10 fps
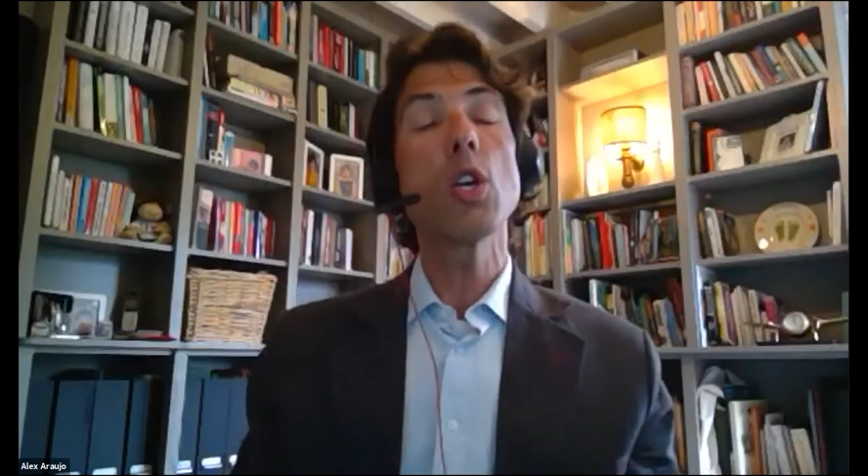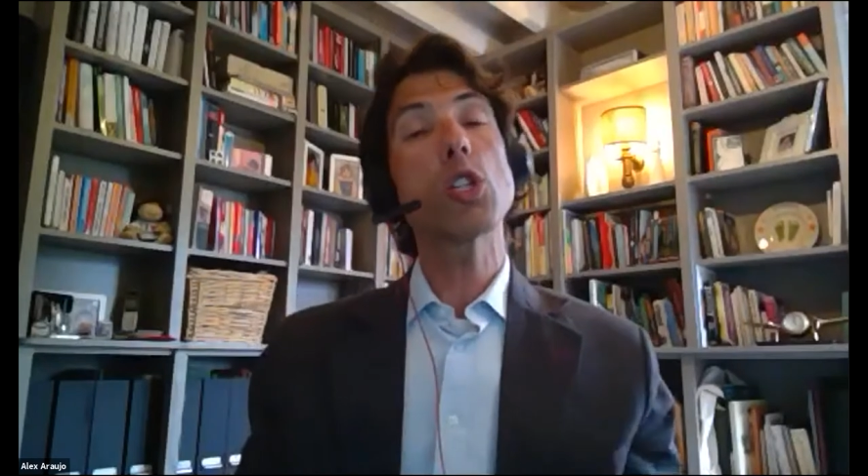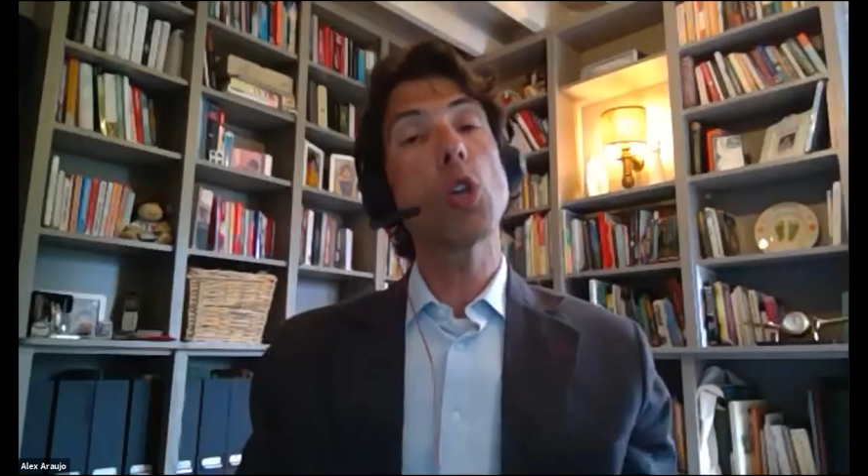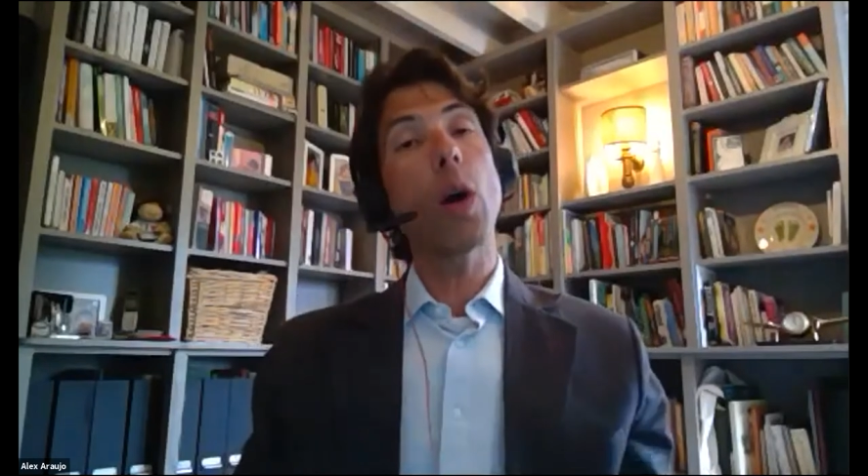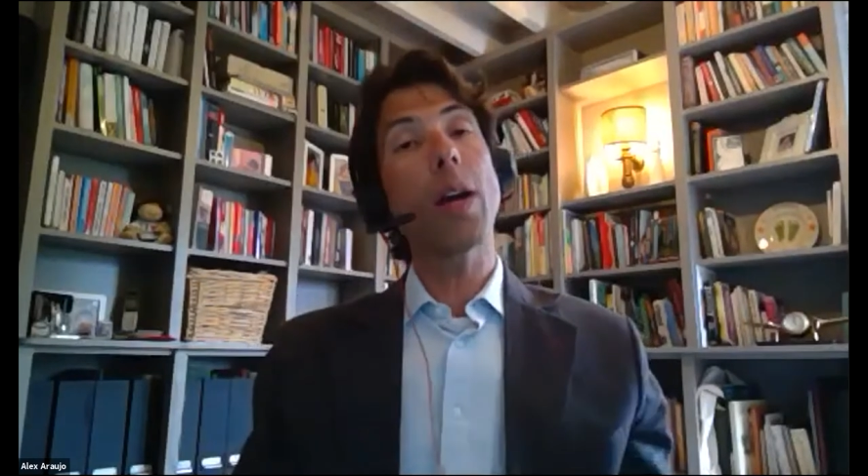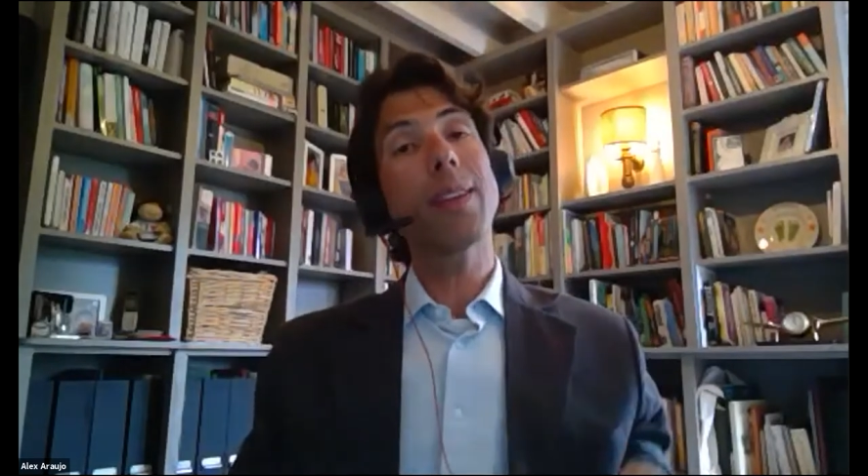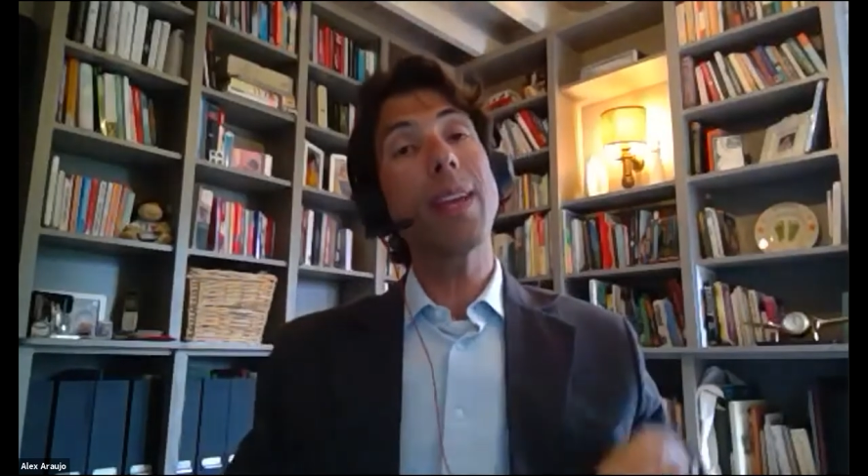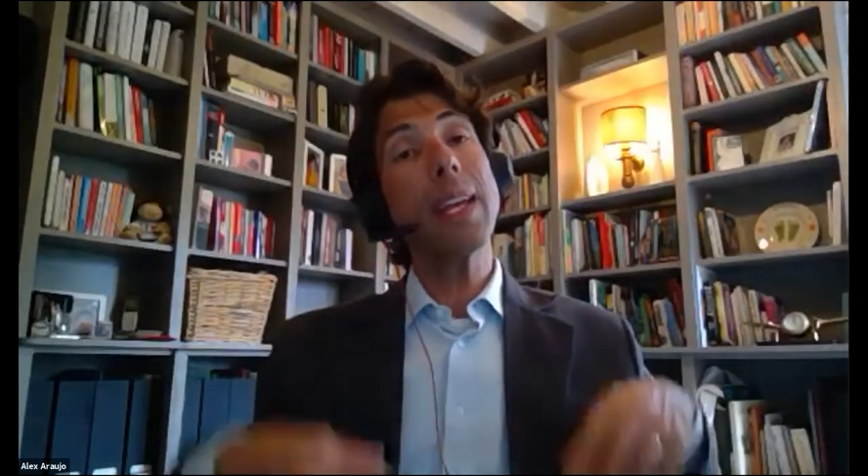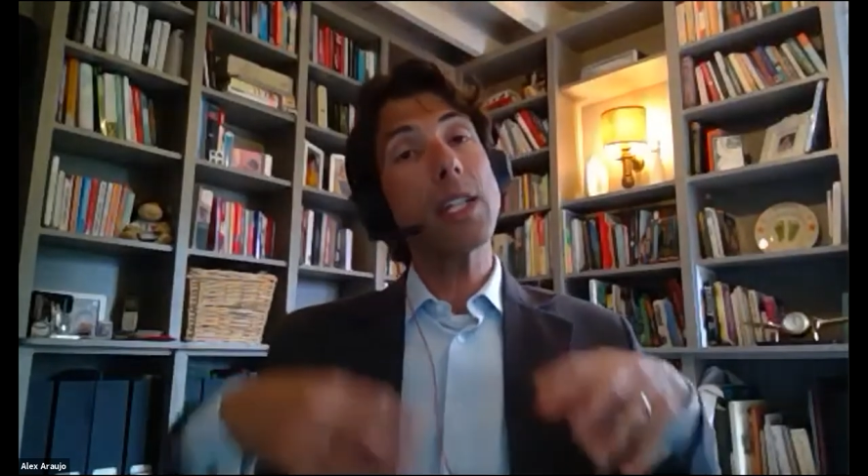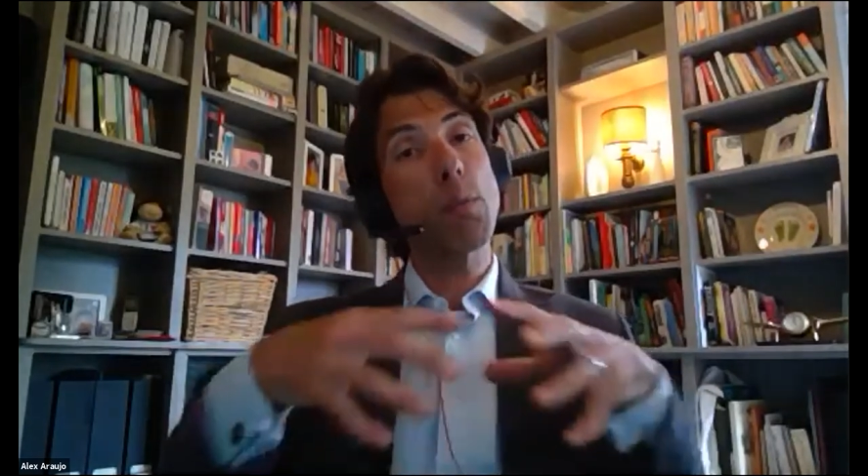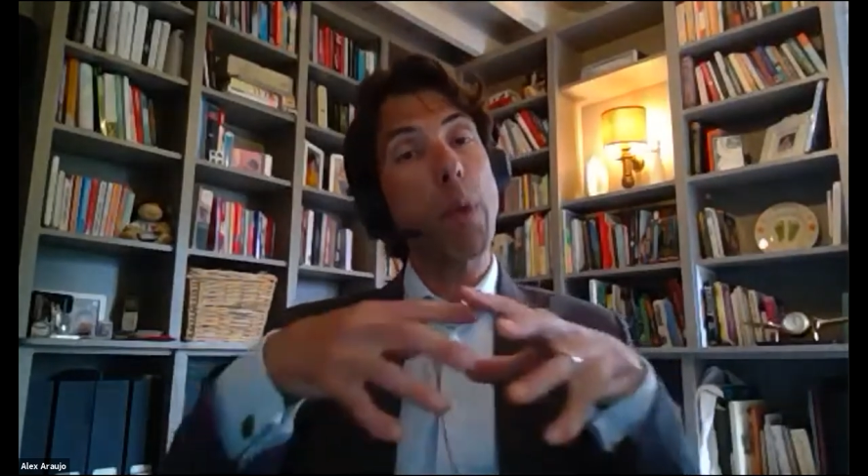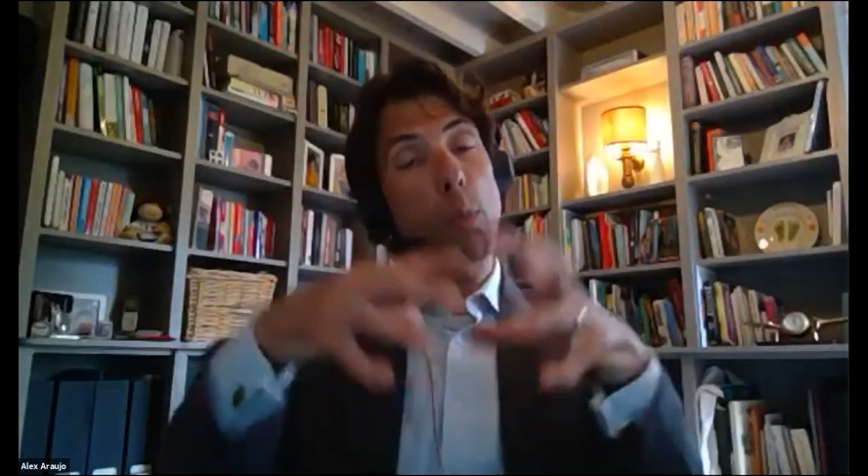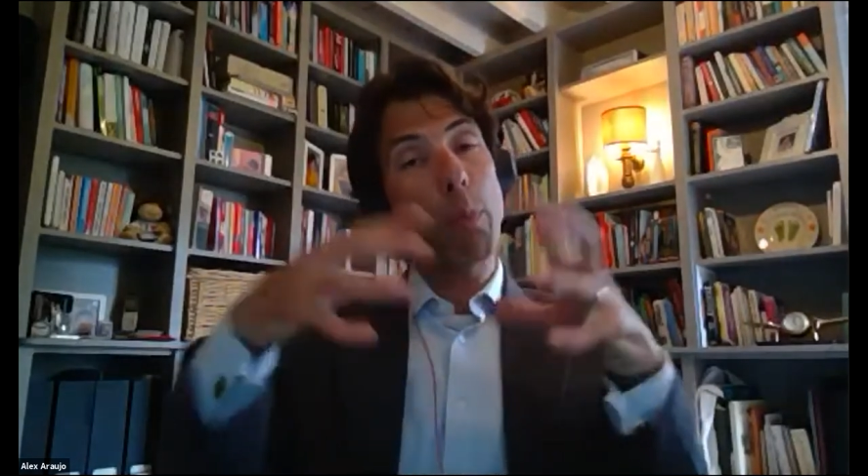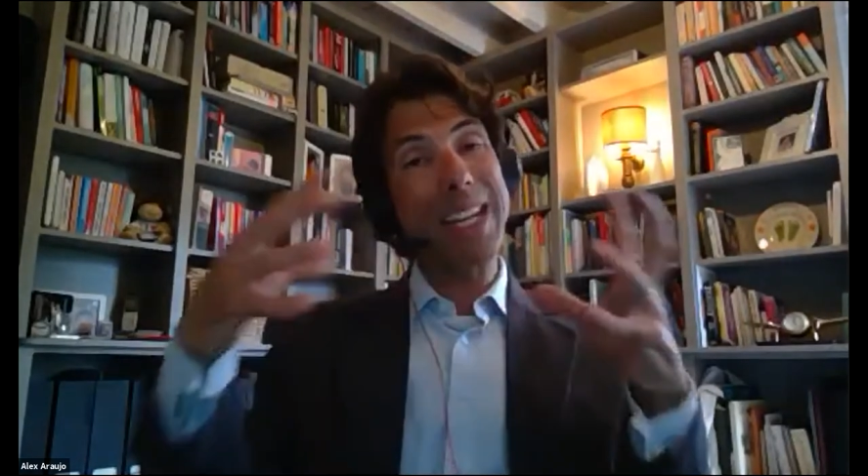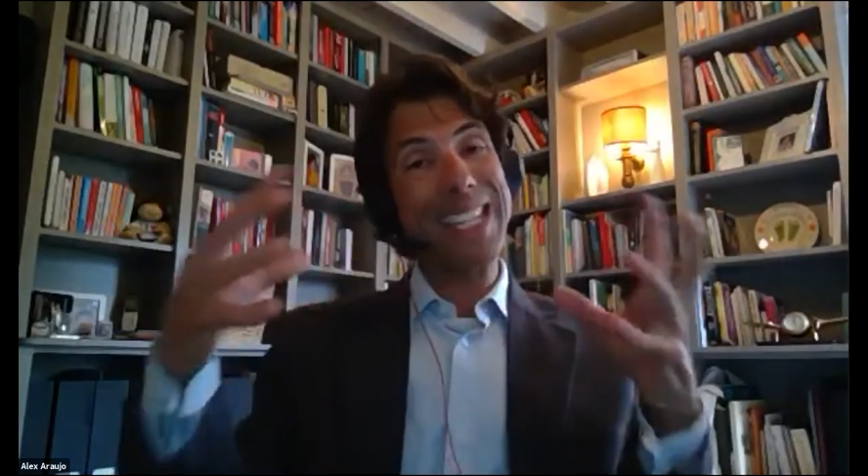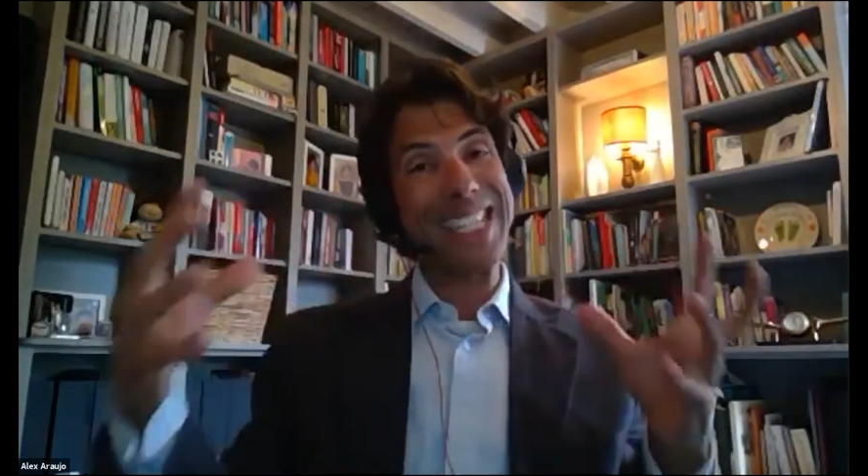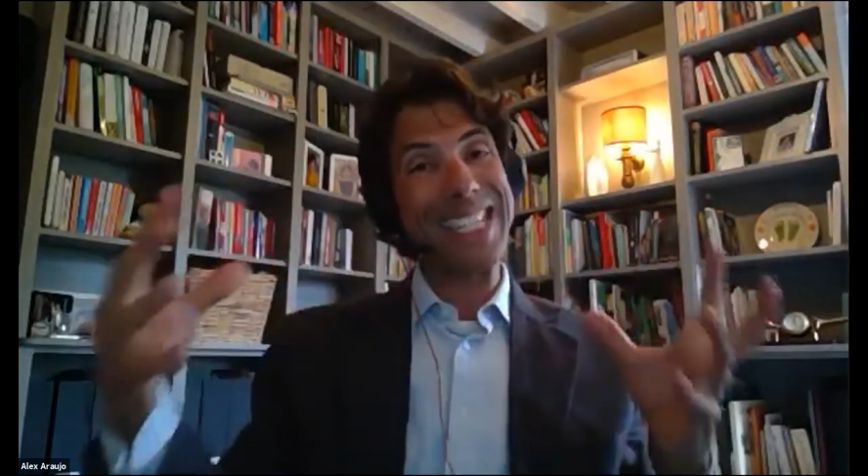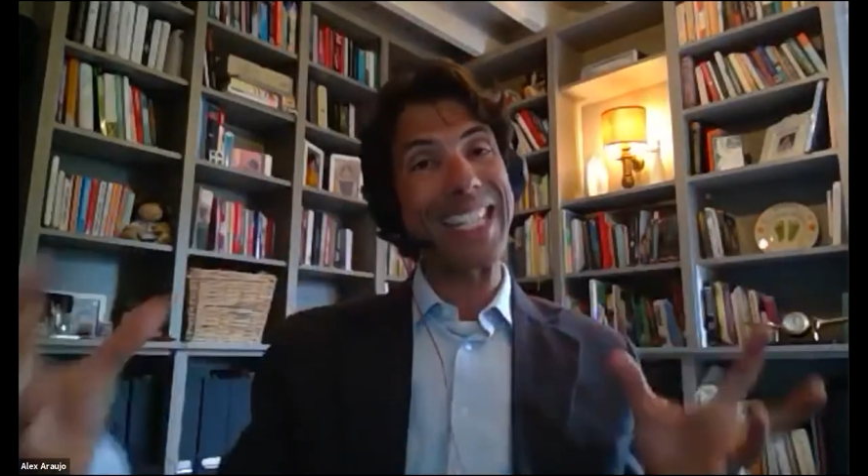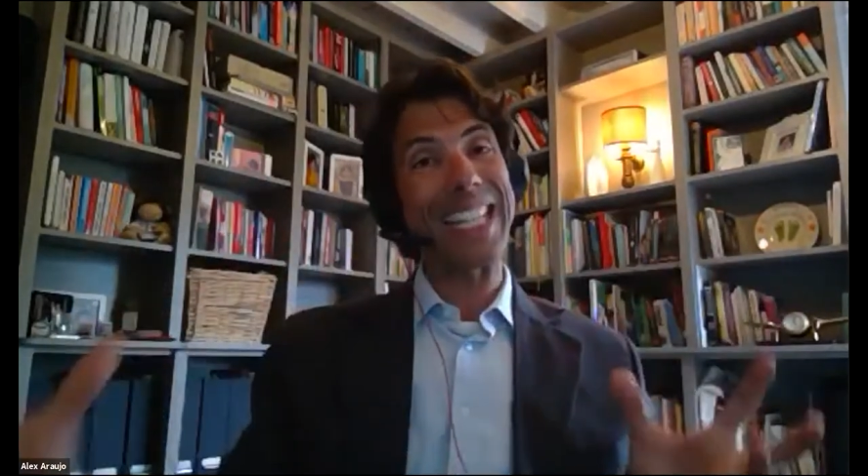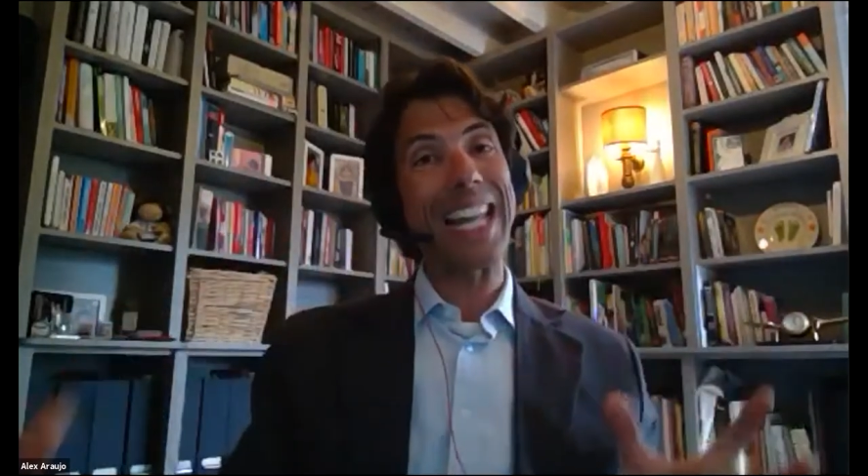So I think it's about being
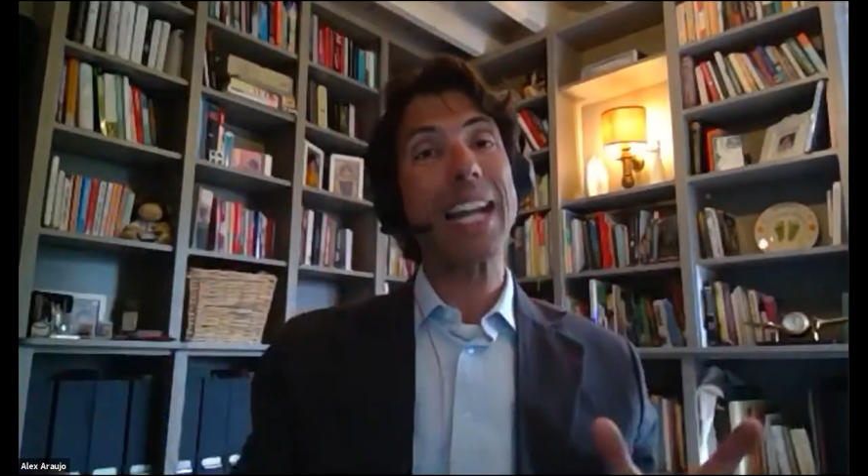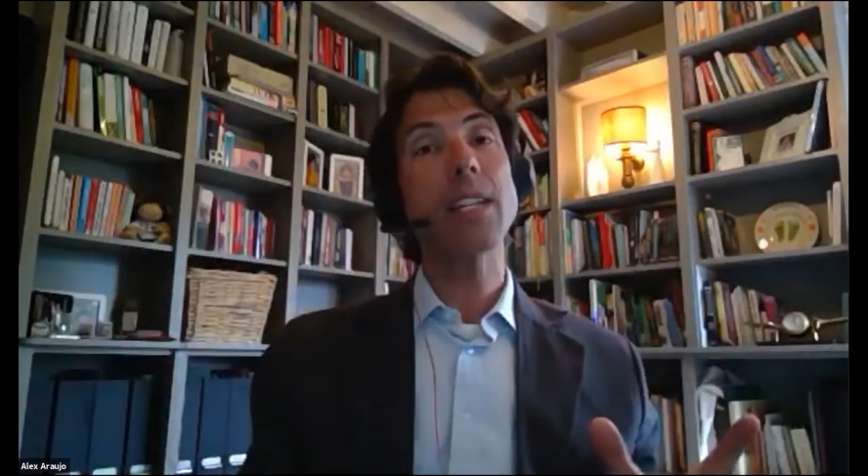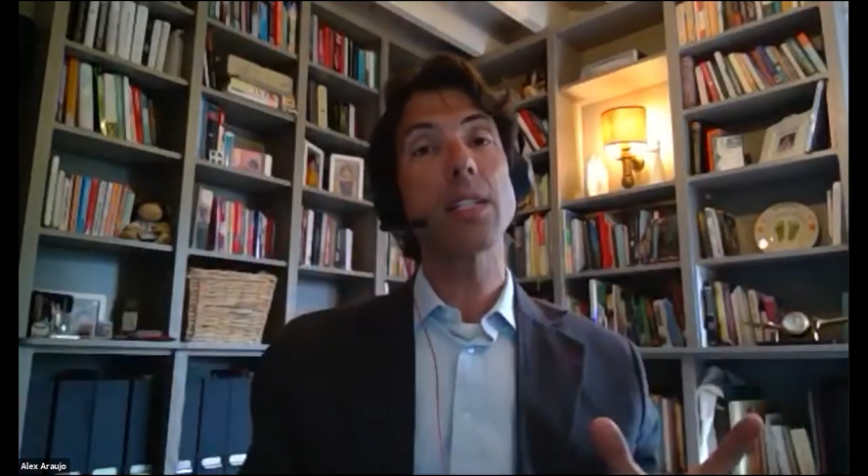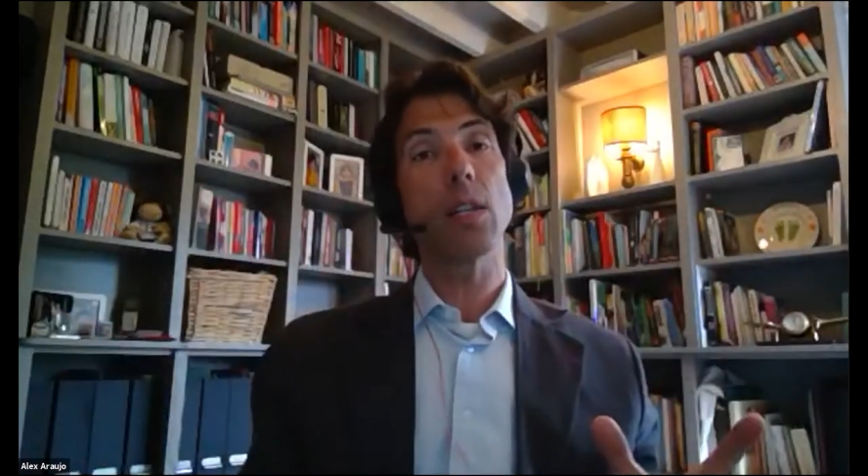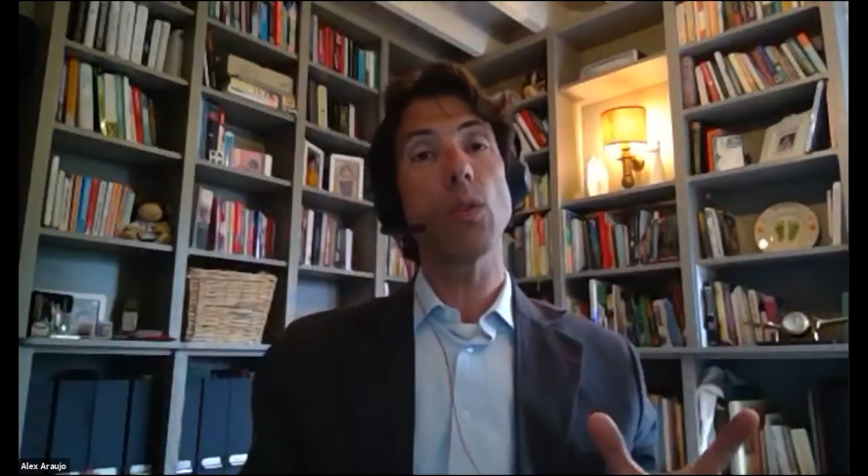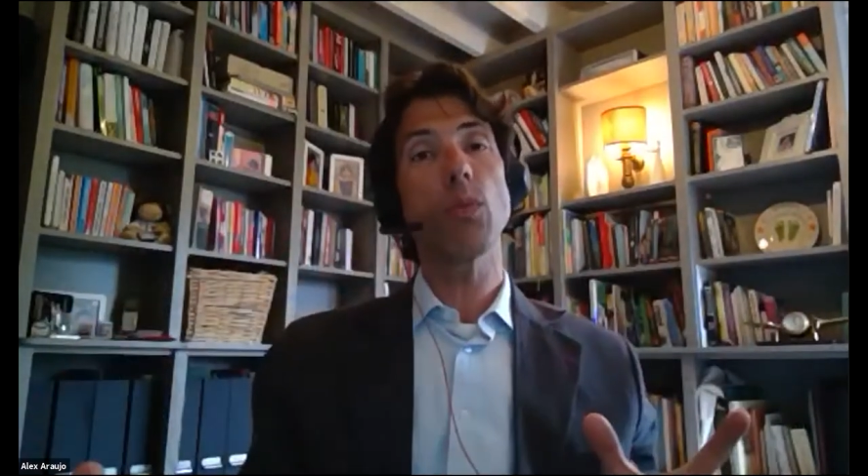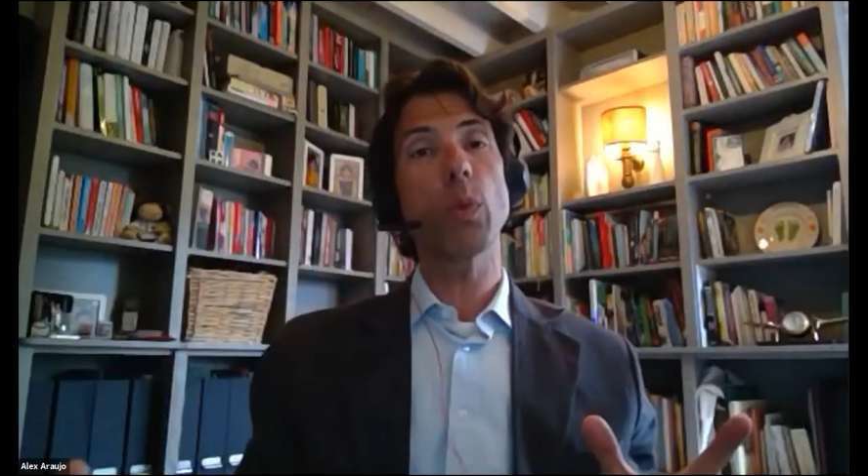selective